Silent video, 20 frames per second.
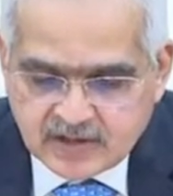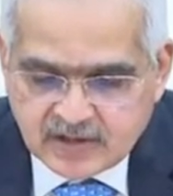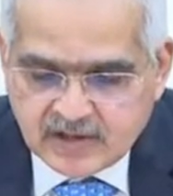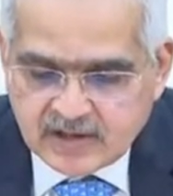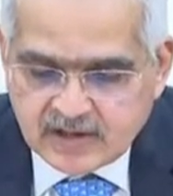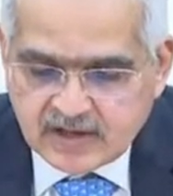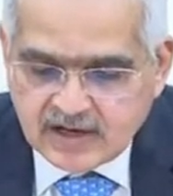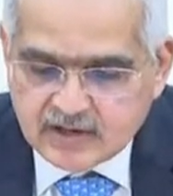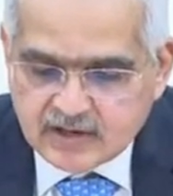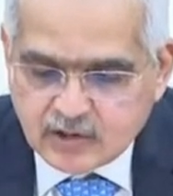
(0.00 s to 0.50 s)

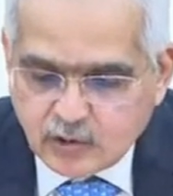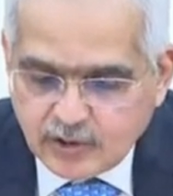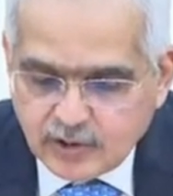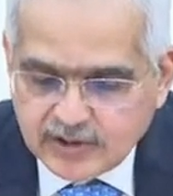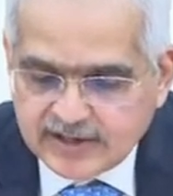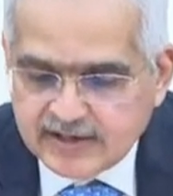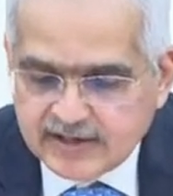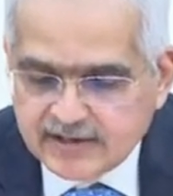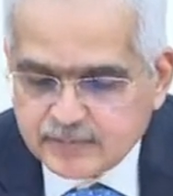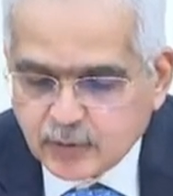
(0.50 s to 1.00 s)
A
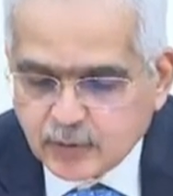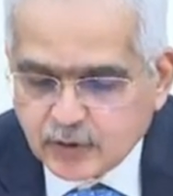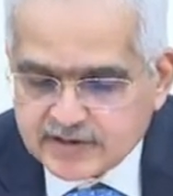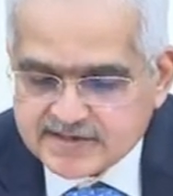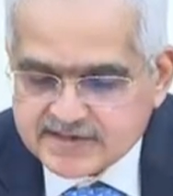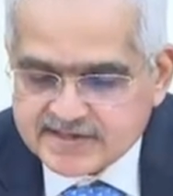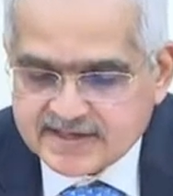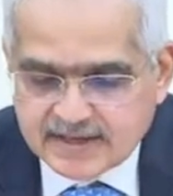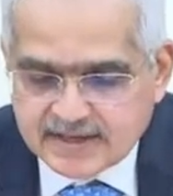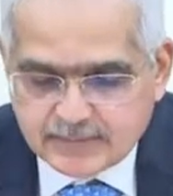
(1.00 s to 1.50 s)
coherent
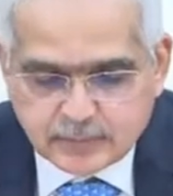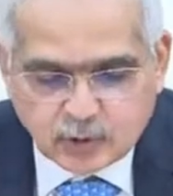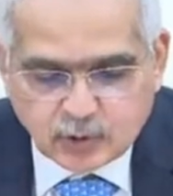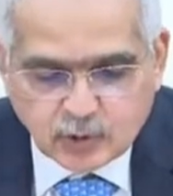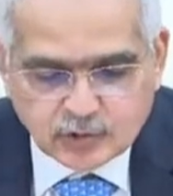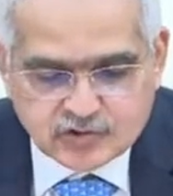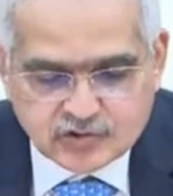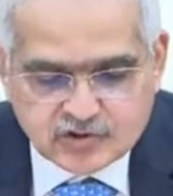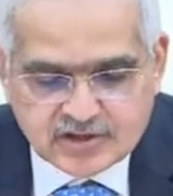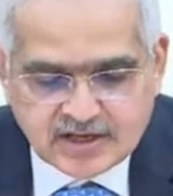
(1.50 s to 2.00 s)
policy
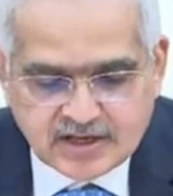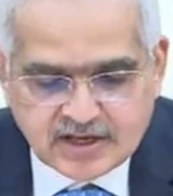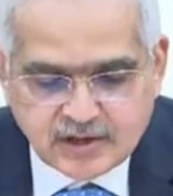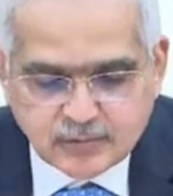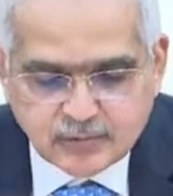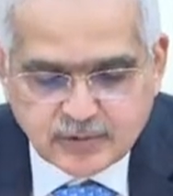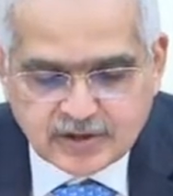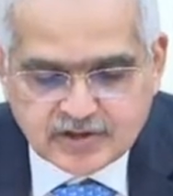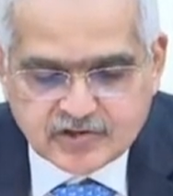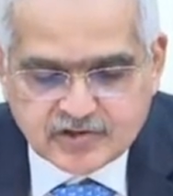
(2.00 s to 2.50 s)
approach in
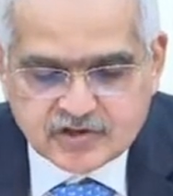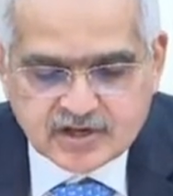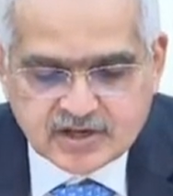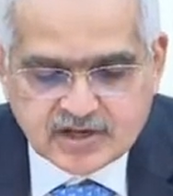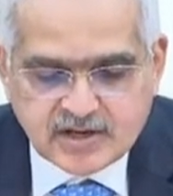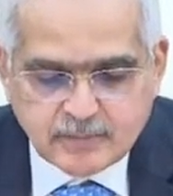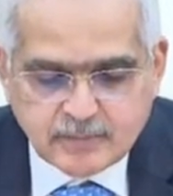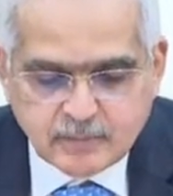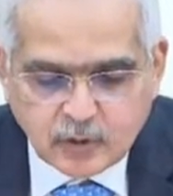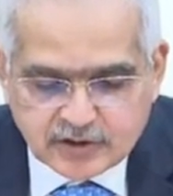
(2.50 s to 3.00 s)
which
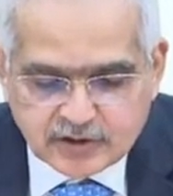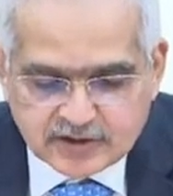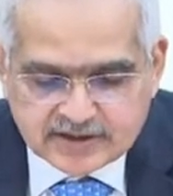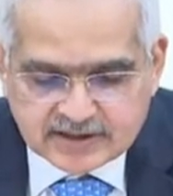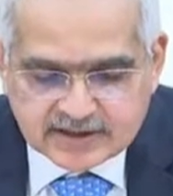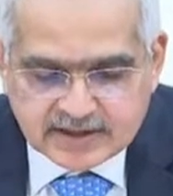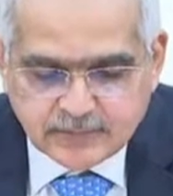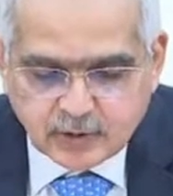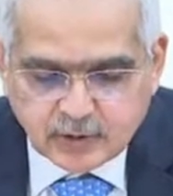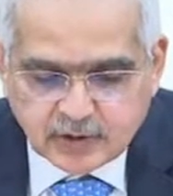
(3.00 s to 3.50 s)

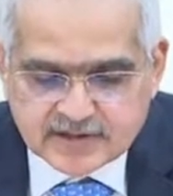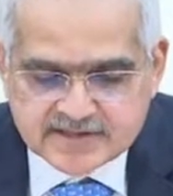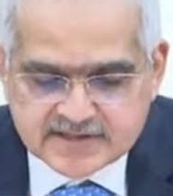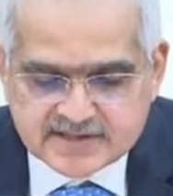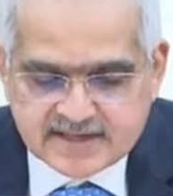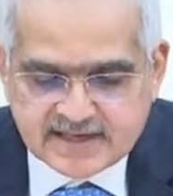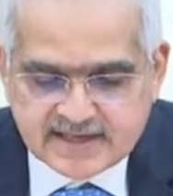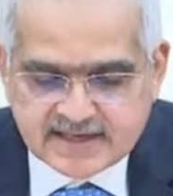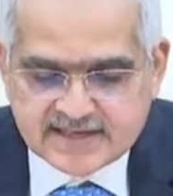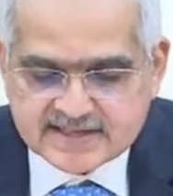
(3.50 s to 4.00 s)
monetary
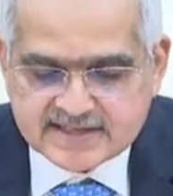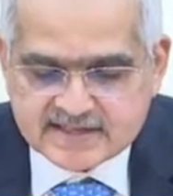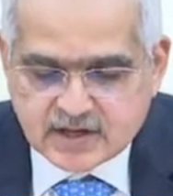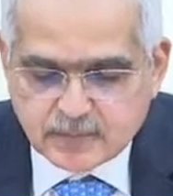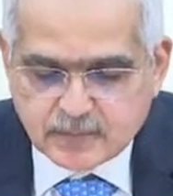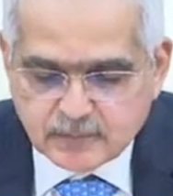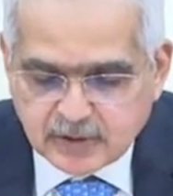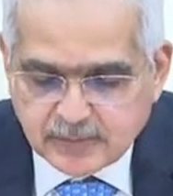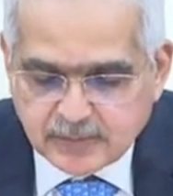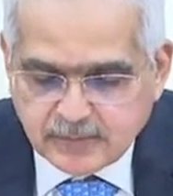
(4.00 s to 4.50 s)
policy is
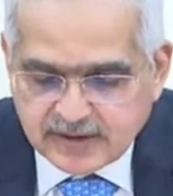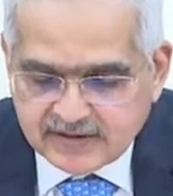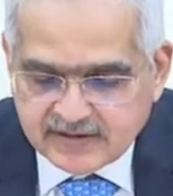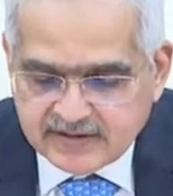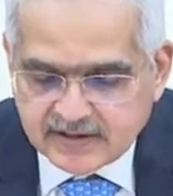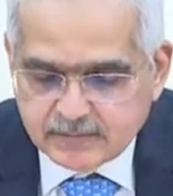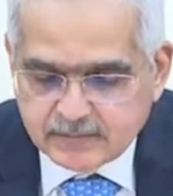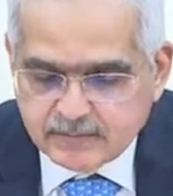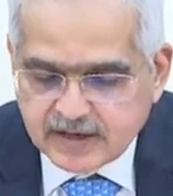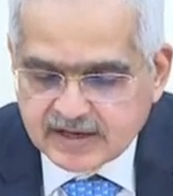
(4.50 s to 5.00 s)

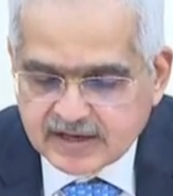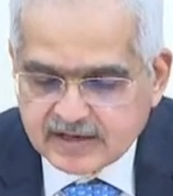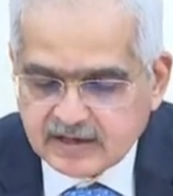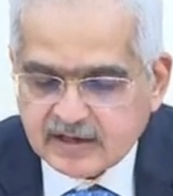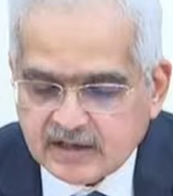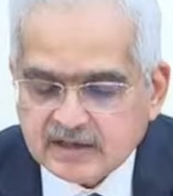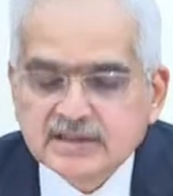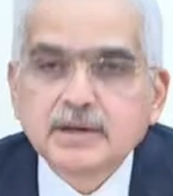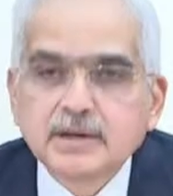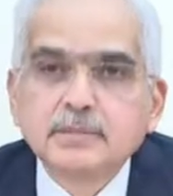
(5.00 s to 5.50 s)
complemented by
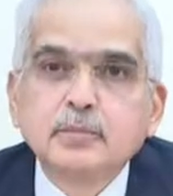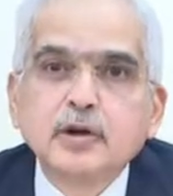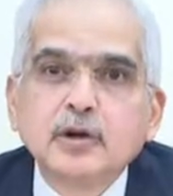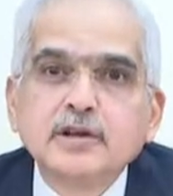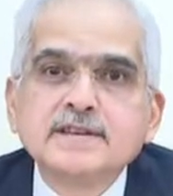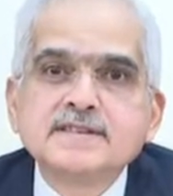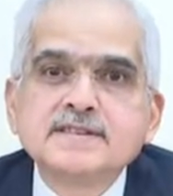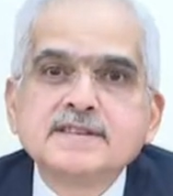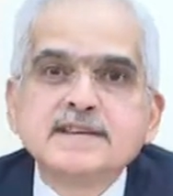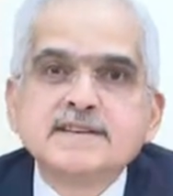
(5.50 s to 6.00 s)
other
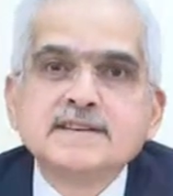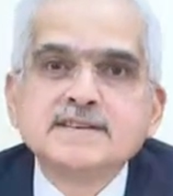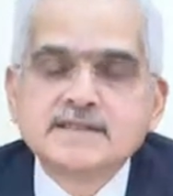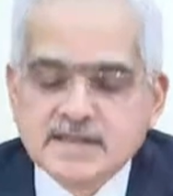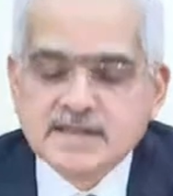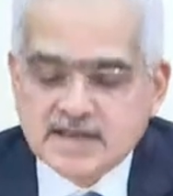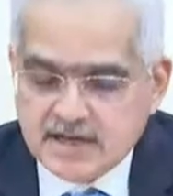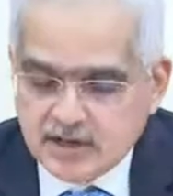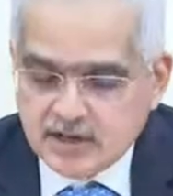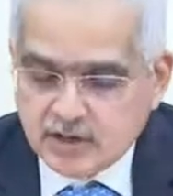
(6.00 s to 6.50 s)
policies
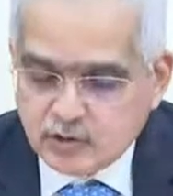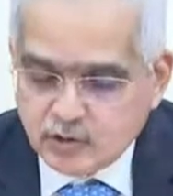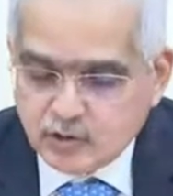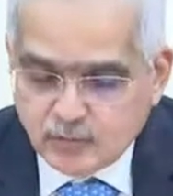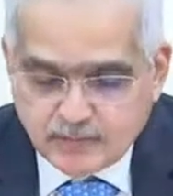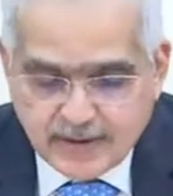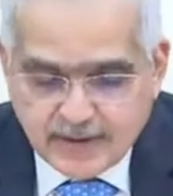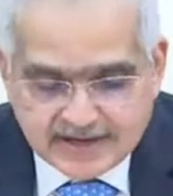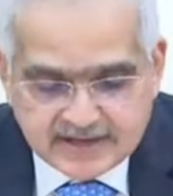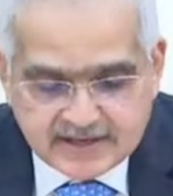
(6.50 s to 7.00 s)
to
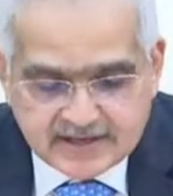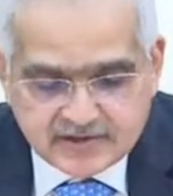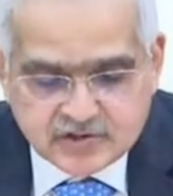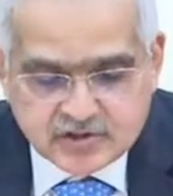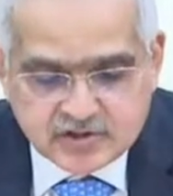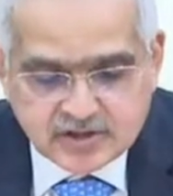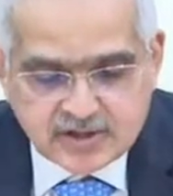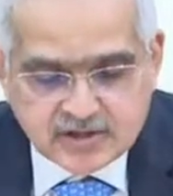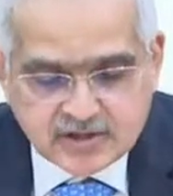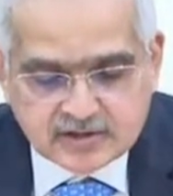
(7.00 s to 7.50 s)

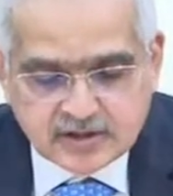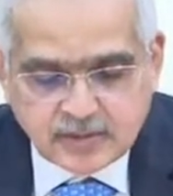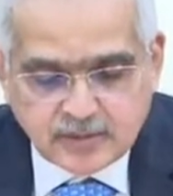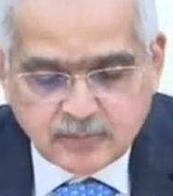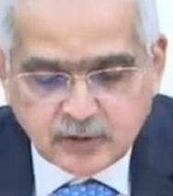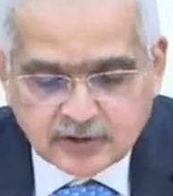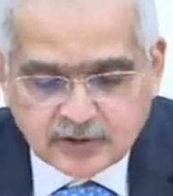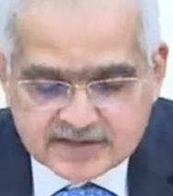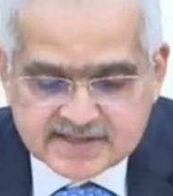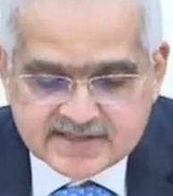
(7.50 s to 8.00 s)
manage the
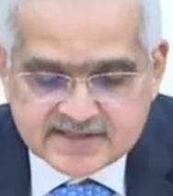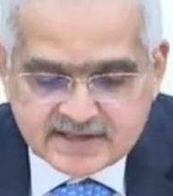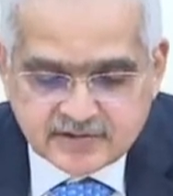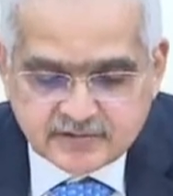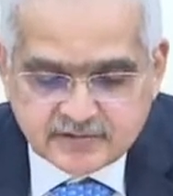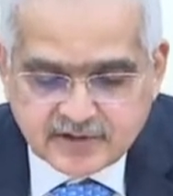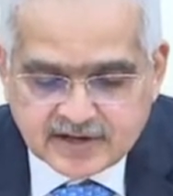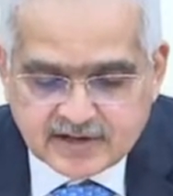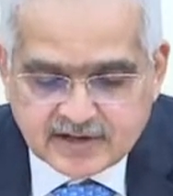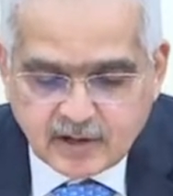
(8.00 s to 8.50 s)
policy
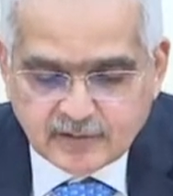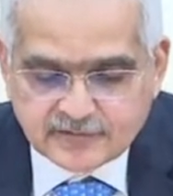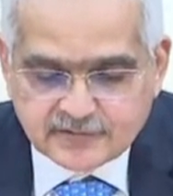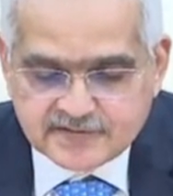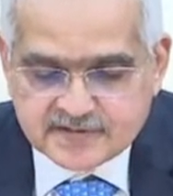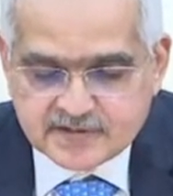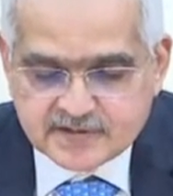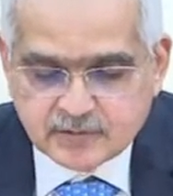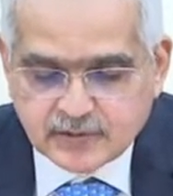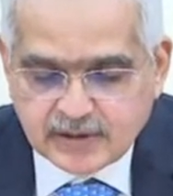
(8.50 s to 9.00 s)
trade
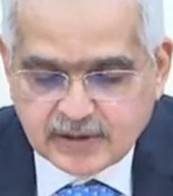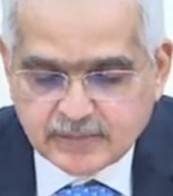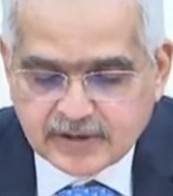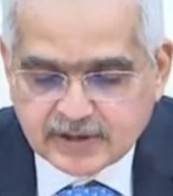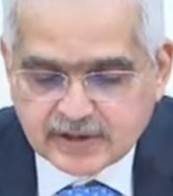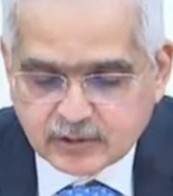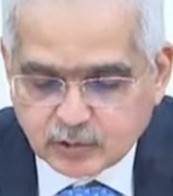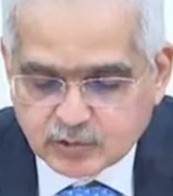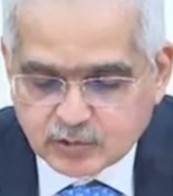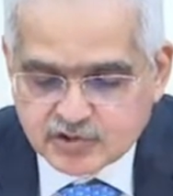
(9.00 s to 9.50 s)
offs will be
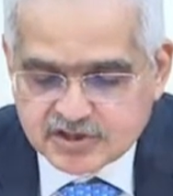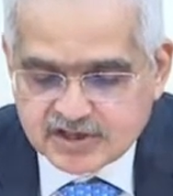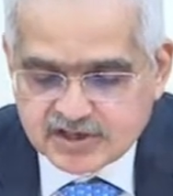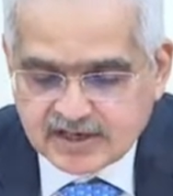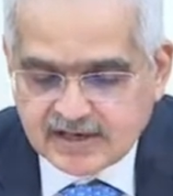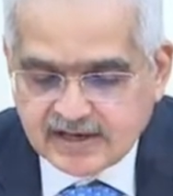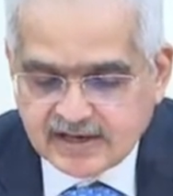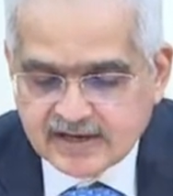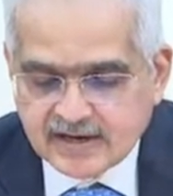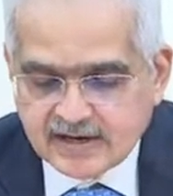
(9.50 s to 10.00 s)

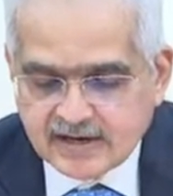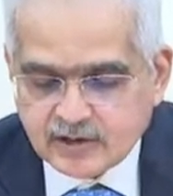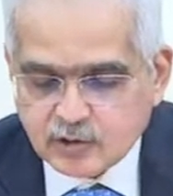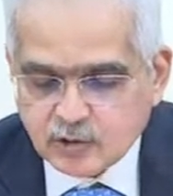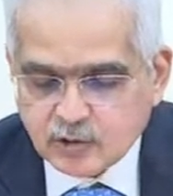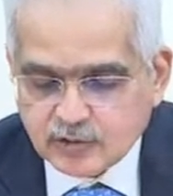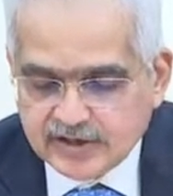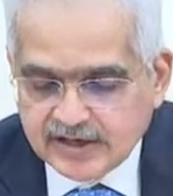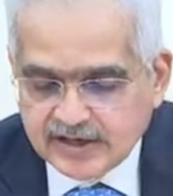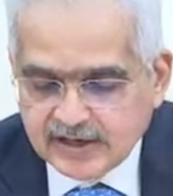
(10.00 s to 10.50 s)
crucial to
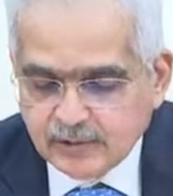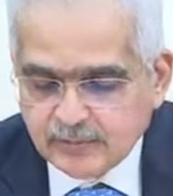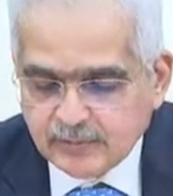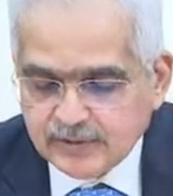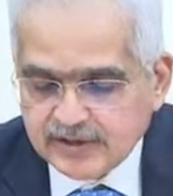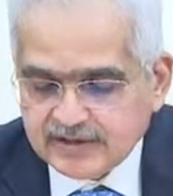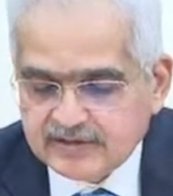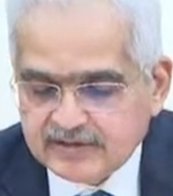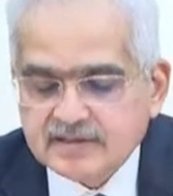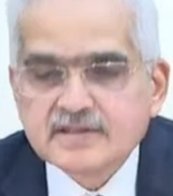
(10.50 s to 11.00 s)
deal
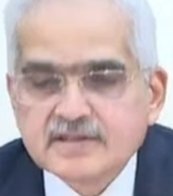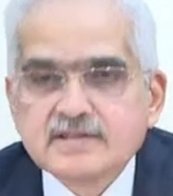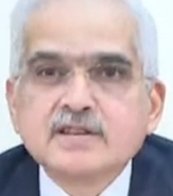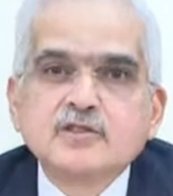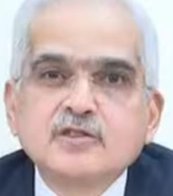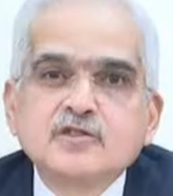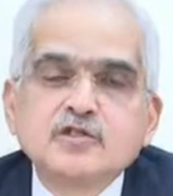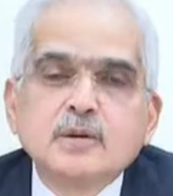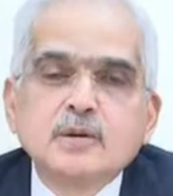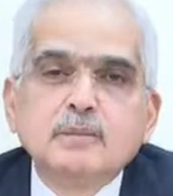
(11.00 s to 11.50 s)
with
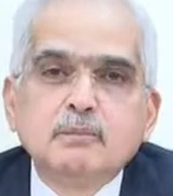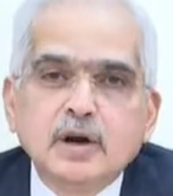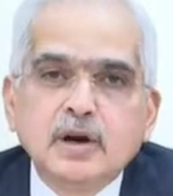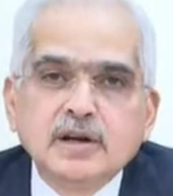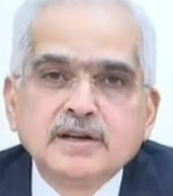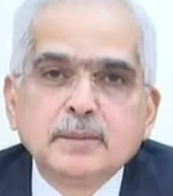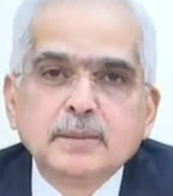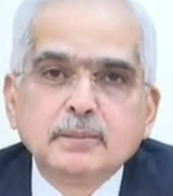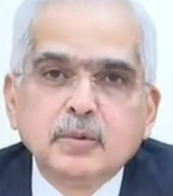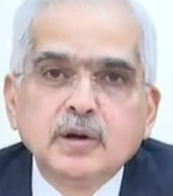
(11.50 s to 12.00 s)
such
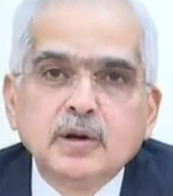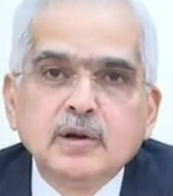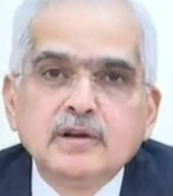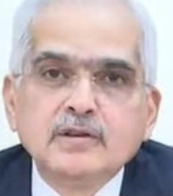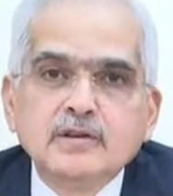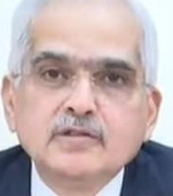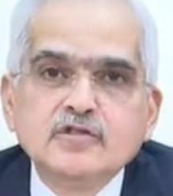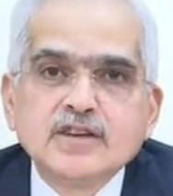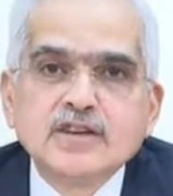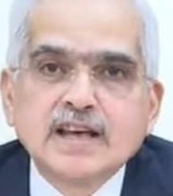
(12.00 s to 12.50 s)
multiple
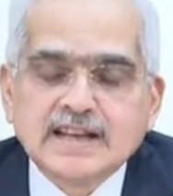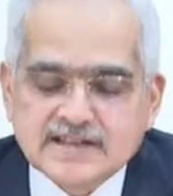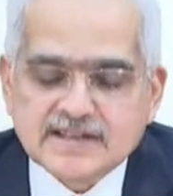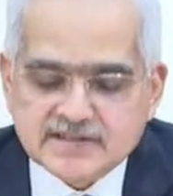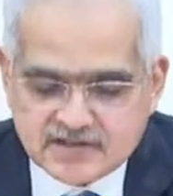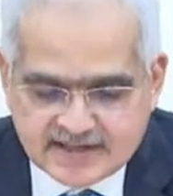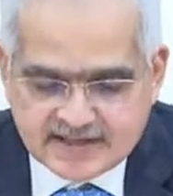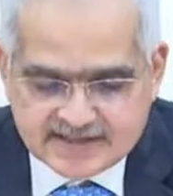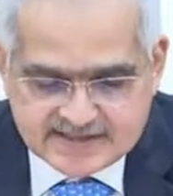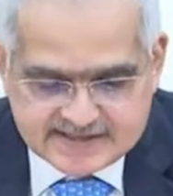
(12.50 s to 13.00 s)

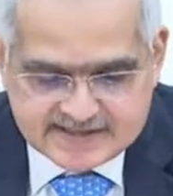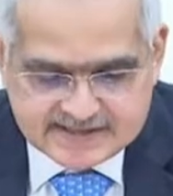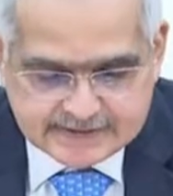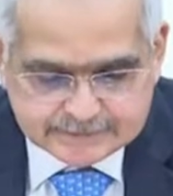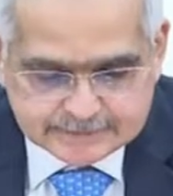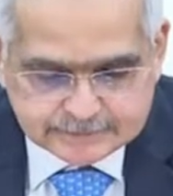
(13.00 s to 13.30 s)
challenges.